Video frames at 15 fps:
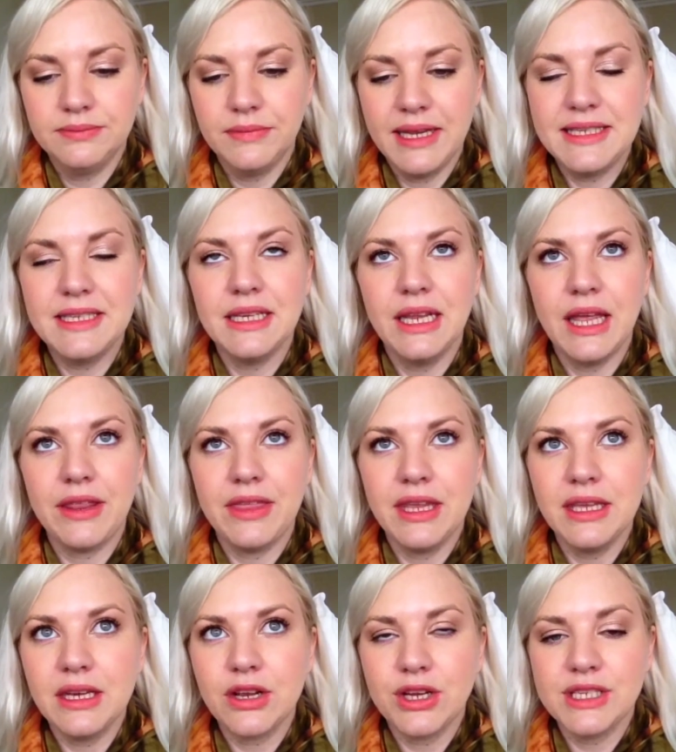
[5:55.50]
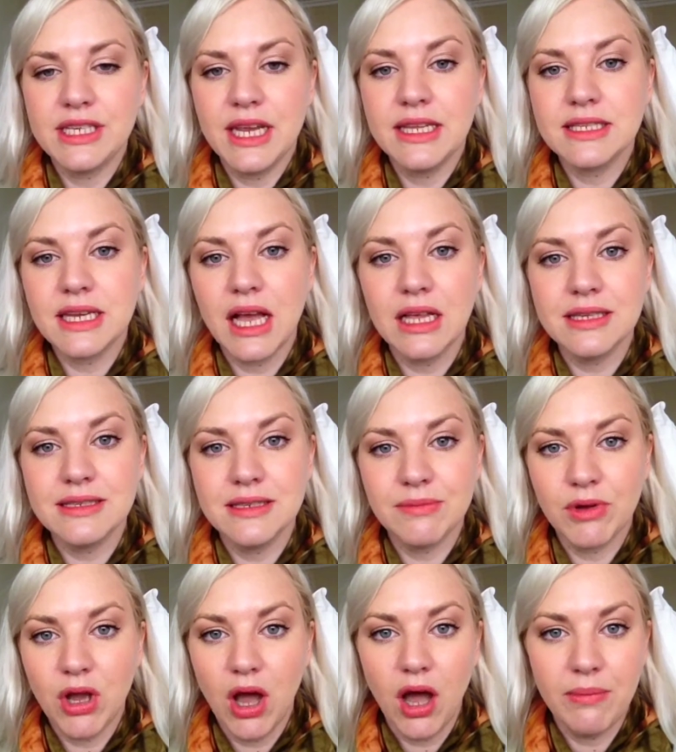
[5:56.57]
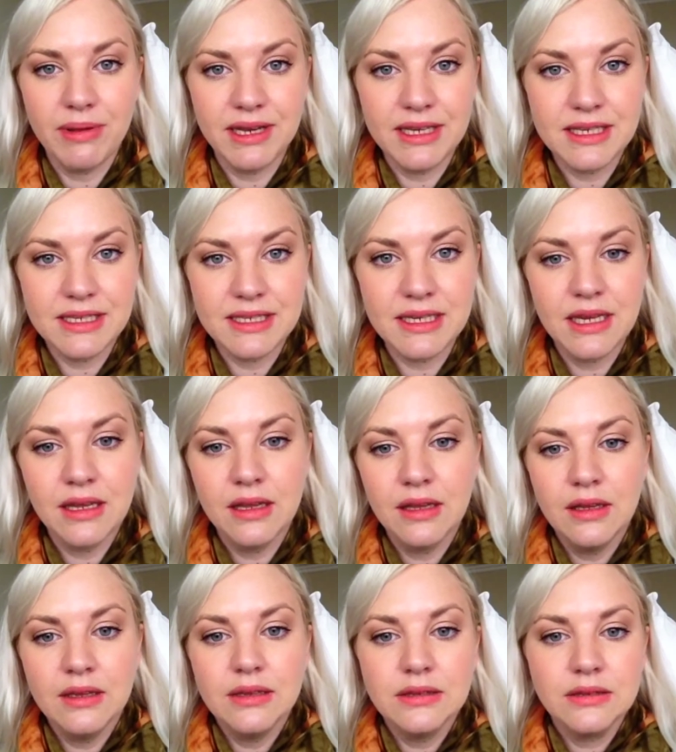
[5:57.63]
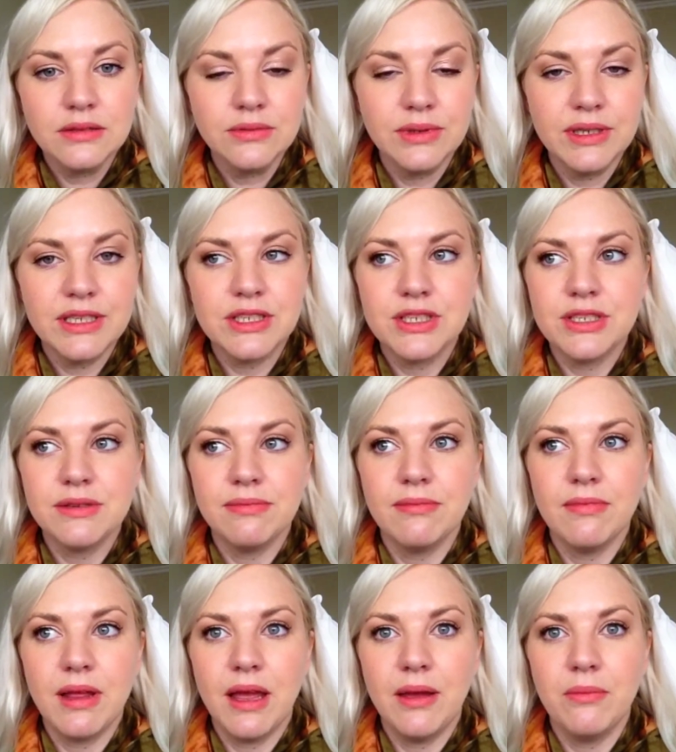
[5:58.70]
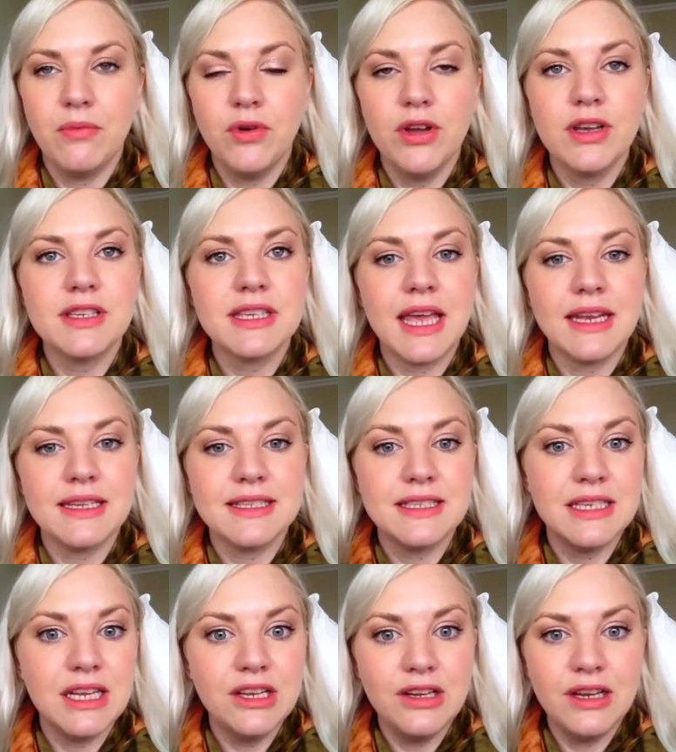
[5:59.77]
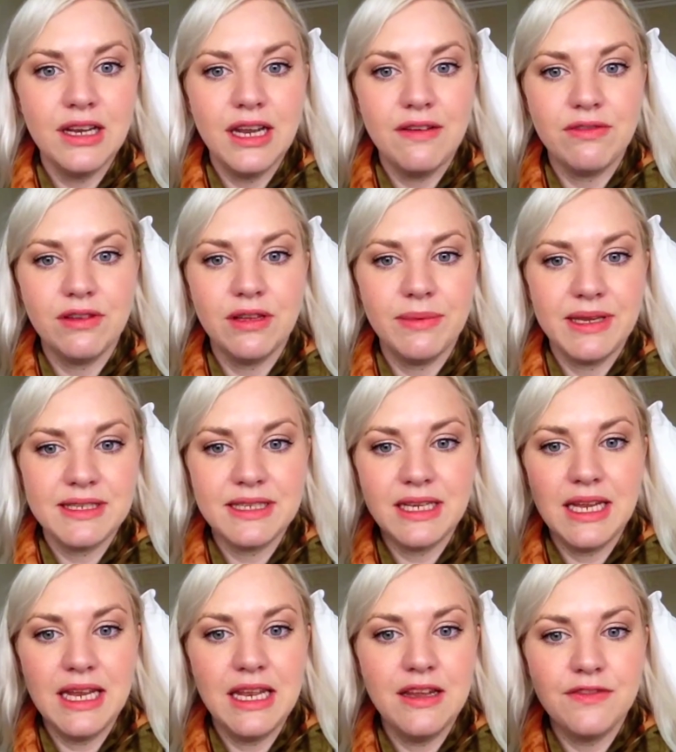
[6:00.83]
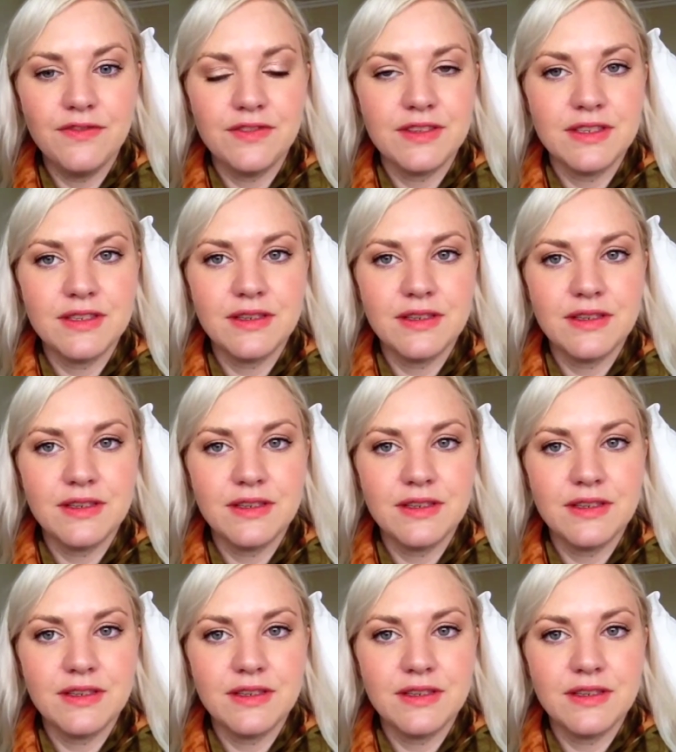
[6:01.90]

basically I think it contains calcium carbonate, which works at a cellular level. It basically lifts